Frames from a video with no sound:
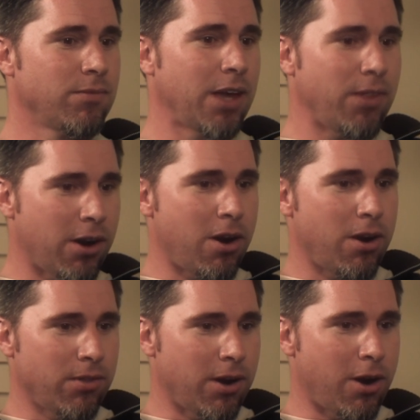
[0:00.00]
And
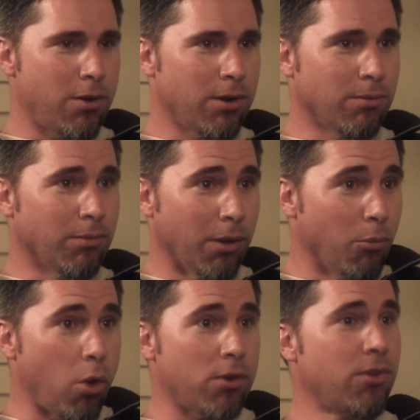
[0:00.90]
there are
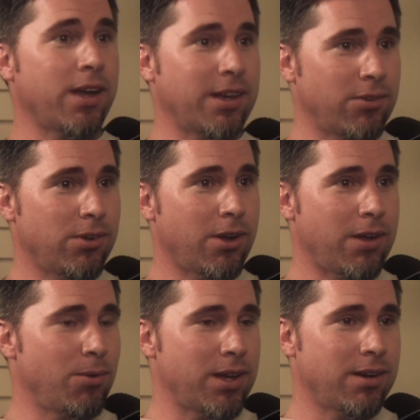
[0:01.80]
more things, you know,
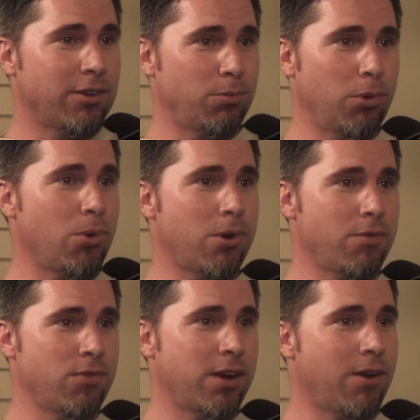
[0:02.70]
that we can explore
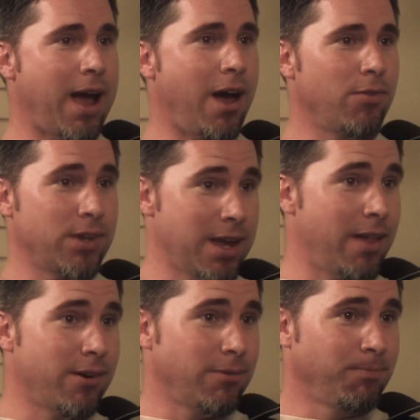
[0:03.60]
and figure out together.